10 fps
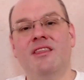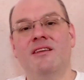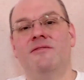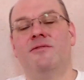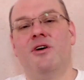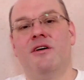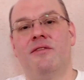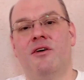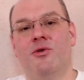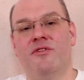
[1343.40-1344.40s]
for
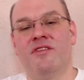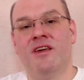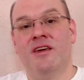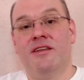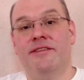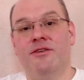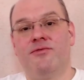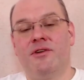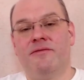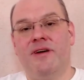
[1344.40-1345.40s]
those
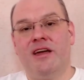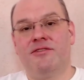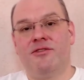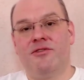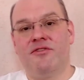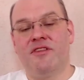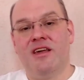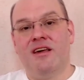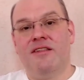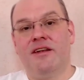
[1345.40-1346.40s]
different factors
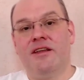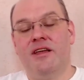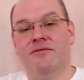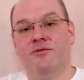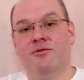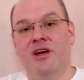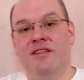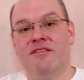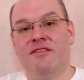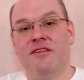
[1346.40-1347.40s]
that
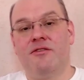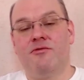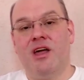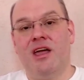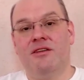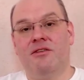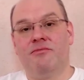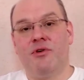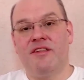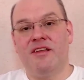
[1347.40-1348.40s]
influence the rate
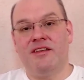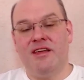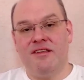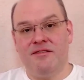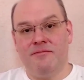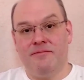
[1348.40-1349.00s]
of presenteeism.